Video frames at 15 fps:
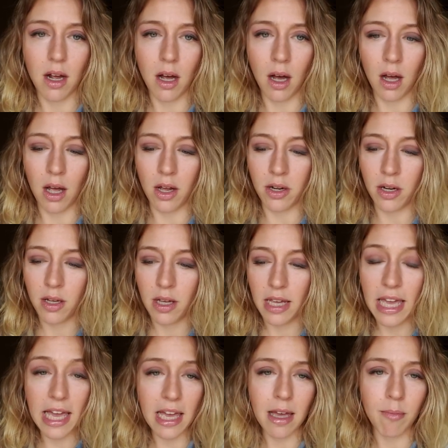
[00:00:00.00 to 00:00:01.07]
on
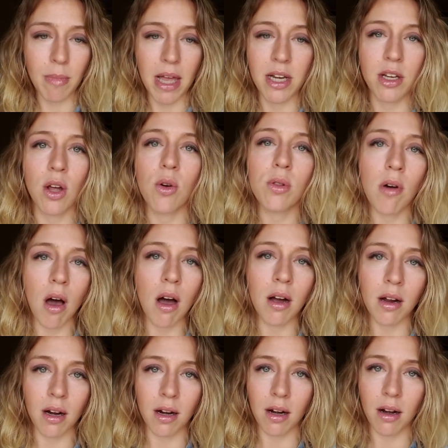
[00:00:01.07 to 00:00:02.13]
him and no
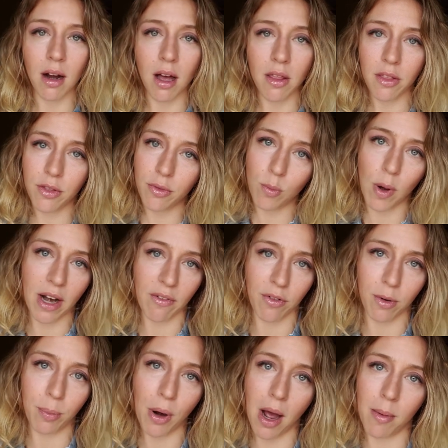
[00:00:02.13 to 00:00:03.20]
longer
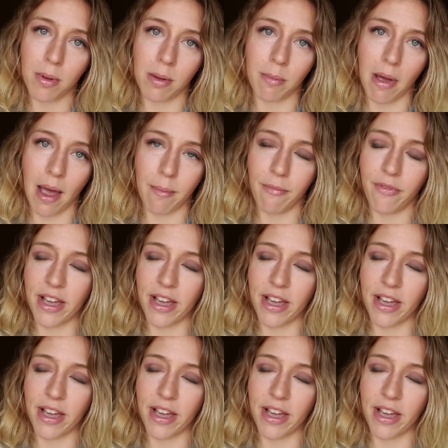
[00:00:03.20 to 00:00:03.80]
whatever problem I'm